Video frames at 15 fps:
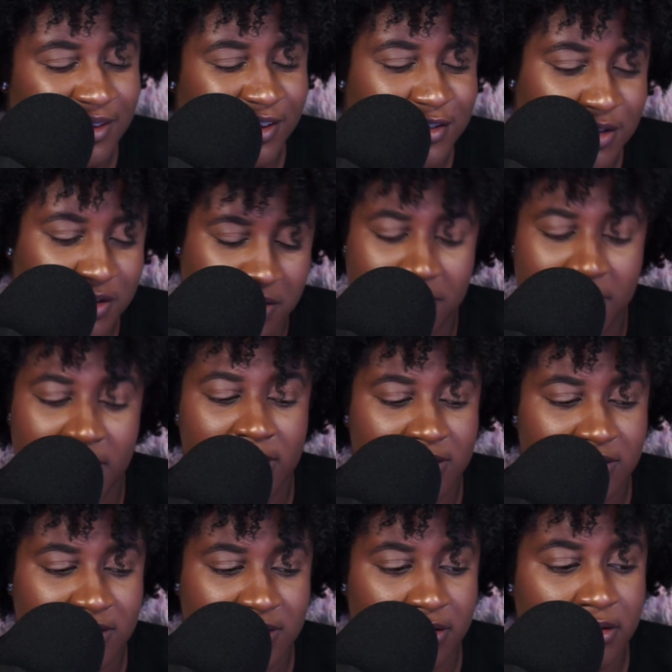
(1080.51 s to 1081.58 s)
you could be in a
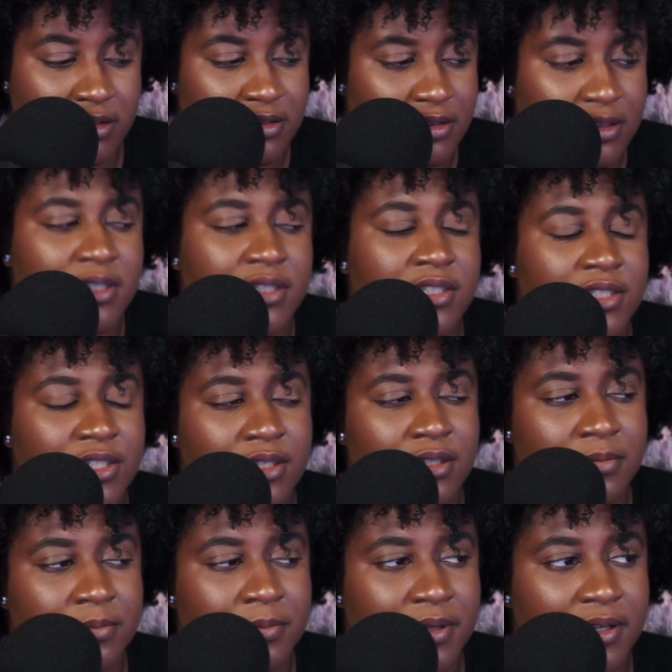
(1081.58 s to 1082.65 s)
serious relationship,
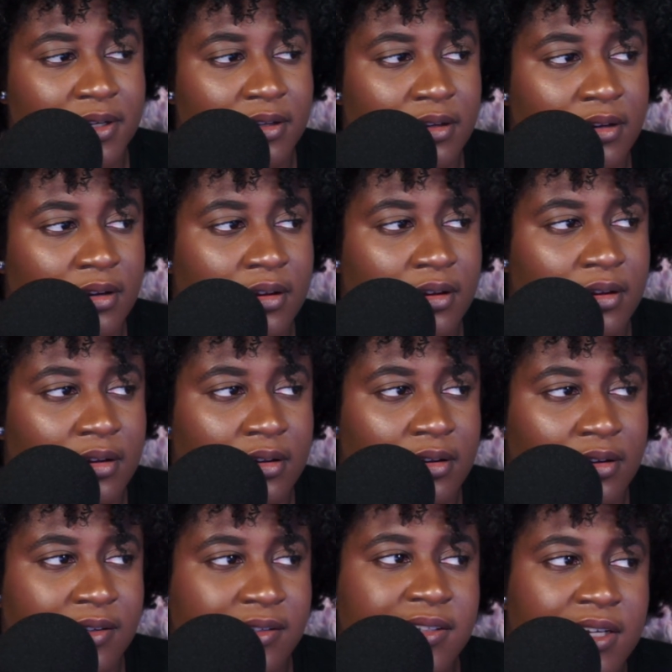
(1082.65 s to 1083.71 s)
but
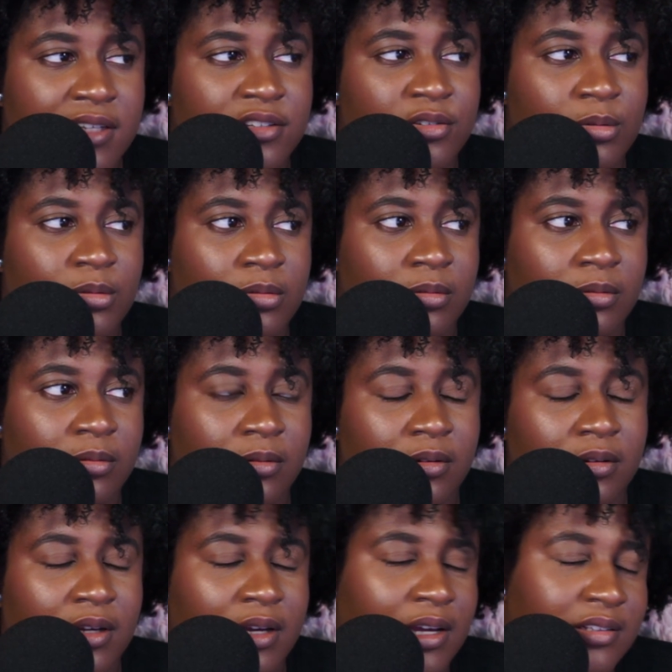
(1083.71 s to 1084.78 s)
because I do
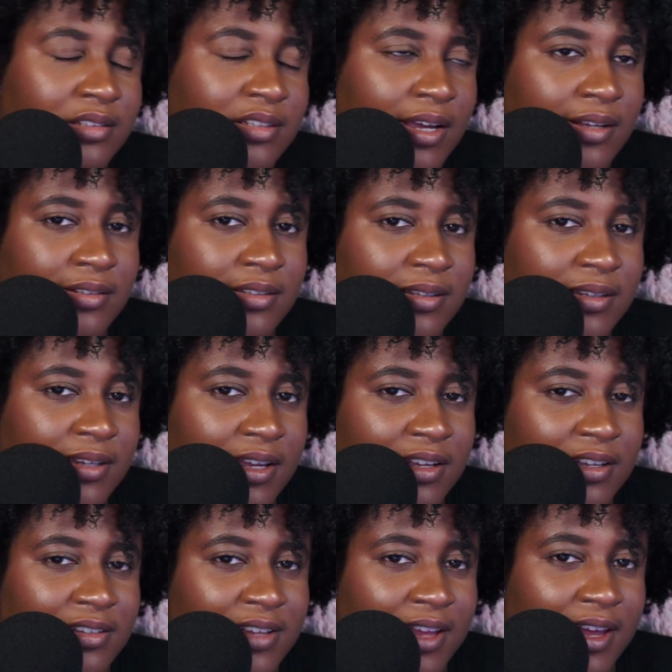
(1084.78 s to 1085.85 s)
intend to date,
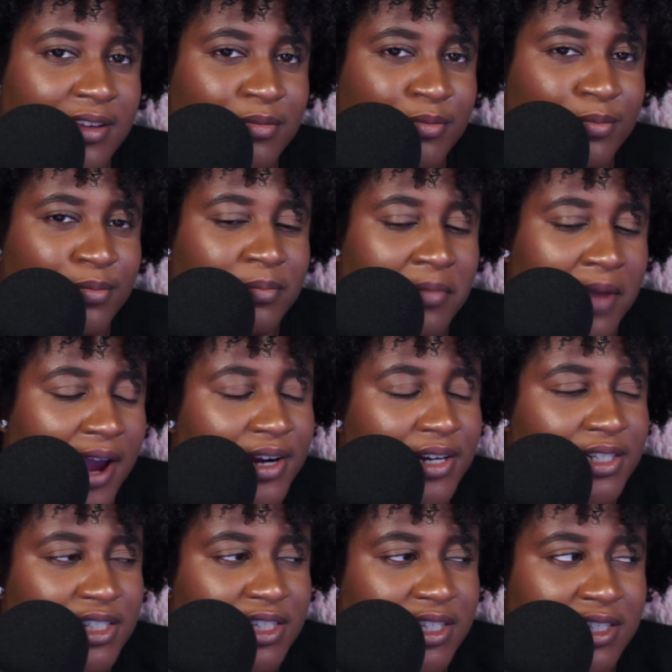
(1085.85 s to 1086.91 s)
because marriage
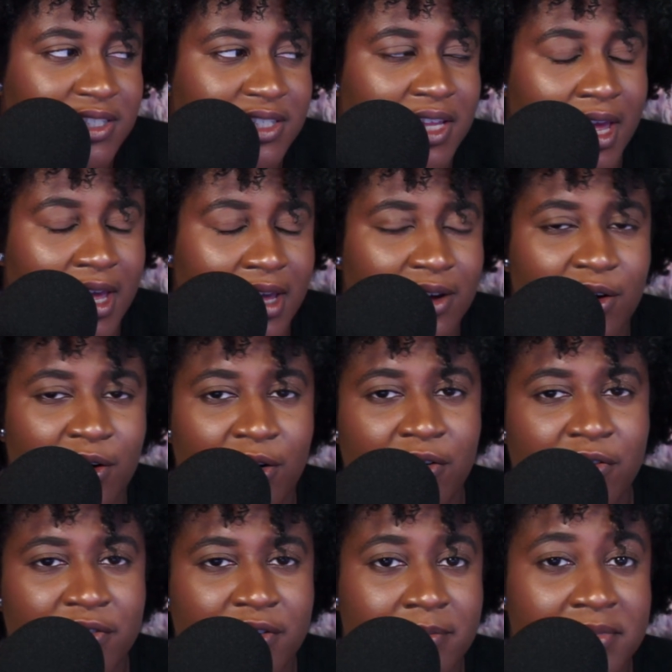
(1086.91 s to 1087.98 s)
is the end goal
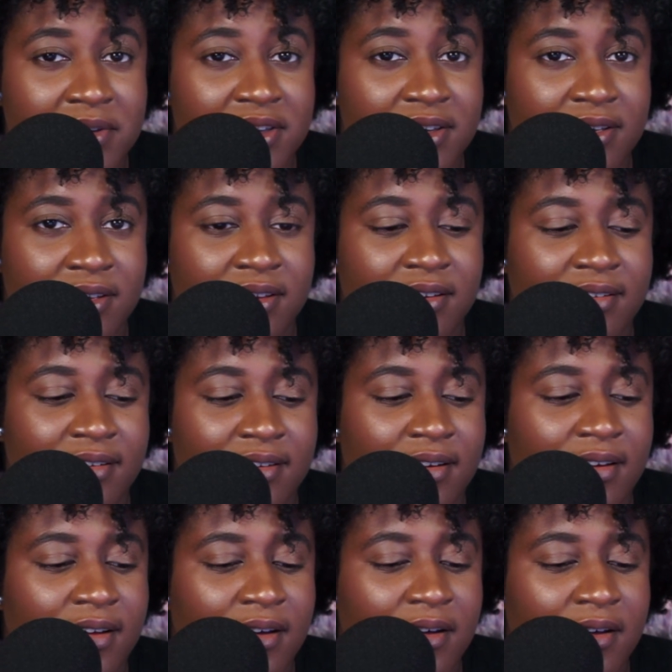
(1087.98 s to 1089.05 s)
for me.
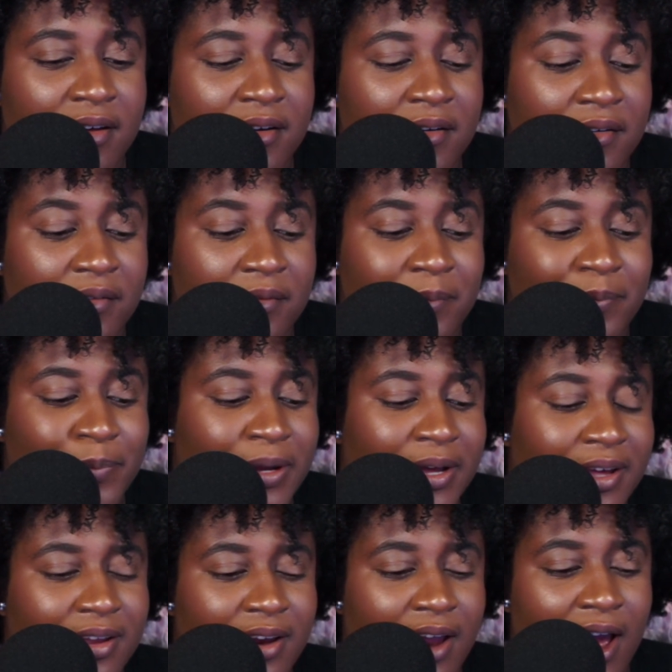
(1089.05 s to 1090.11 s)

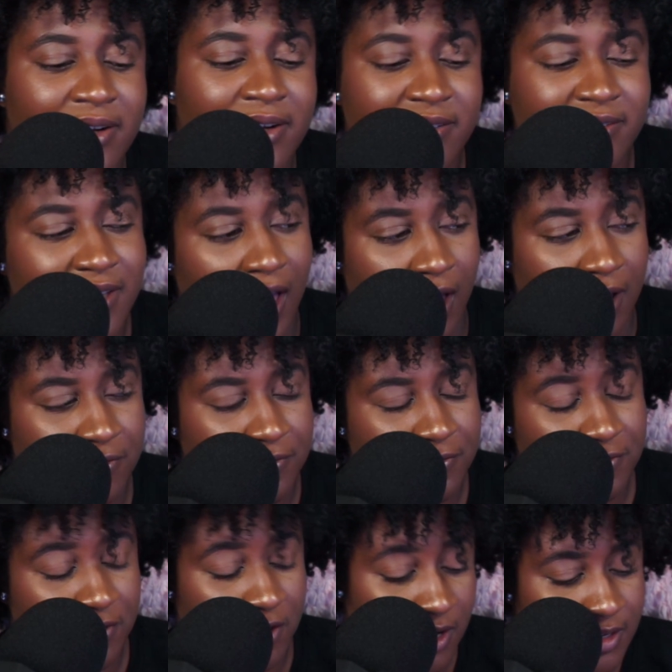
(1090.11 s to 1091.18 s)
But I need to have
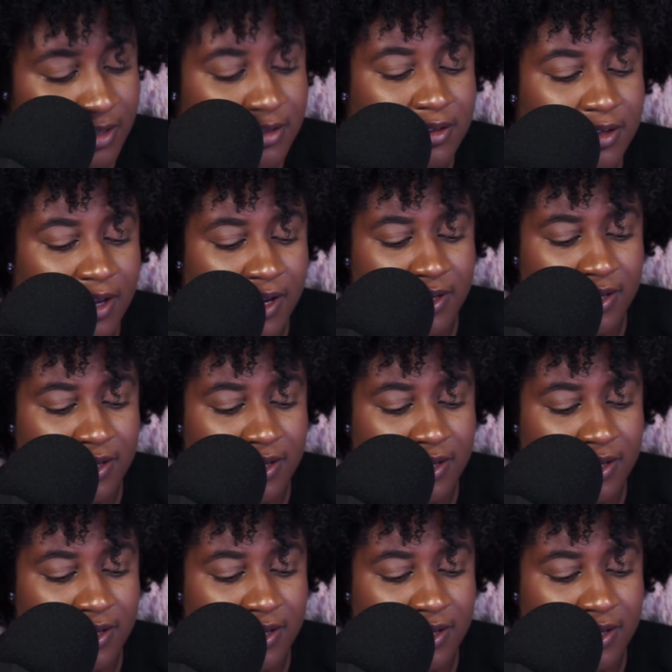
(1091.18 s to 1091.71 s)
fun. I